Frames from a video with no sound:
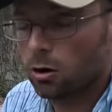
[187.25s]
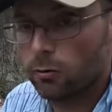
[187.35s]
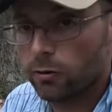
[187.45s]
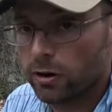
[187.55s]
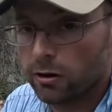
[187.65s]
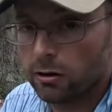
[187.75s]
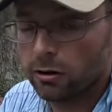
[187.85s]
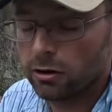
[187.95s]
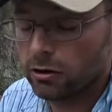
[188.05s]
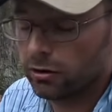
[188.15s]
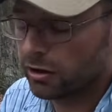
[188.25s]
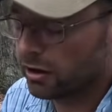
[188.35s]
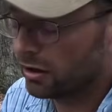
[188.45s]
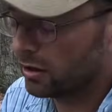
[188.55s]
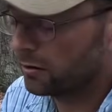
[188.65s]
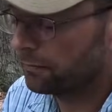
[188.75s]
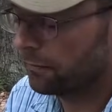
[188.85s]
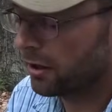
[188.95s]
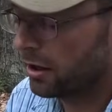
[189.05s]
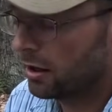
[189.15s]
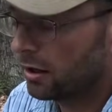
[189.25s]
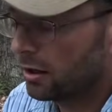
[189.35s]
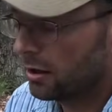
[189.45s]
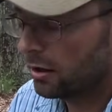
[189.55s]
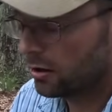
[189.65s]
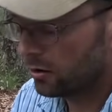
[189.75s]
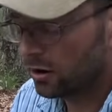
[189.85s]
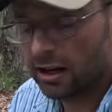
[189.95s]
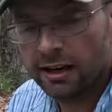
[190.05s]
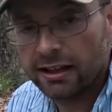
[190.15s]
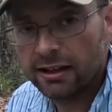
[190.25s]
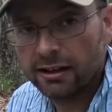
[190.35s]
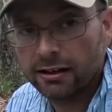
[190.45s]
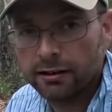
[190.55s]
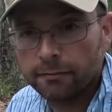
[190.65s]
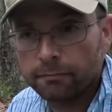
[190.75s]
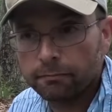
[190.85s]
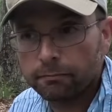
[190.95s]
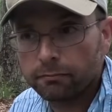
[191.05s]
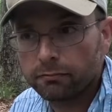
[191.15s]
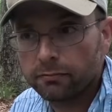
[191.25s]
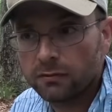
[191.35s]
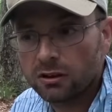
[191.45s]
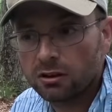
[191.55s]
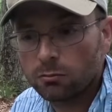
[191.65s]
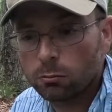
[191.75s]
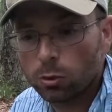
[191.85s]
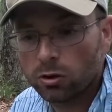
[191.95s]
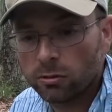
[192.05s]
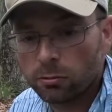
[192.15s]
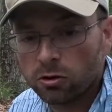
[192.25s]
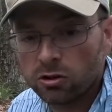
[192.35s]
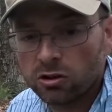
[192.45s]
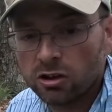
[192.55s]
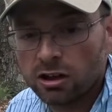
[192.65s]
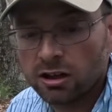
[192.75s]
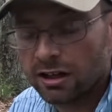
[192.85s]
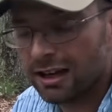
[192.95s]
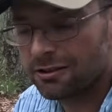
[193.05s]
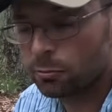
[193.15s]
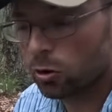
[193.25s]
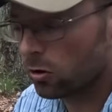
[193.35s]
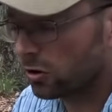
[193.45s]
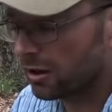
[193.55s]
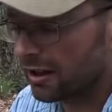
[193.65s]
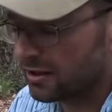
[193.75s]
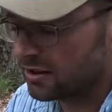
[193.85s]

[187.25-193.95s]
Over here, you can add a more typical gas burner, like gas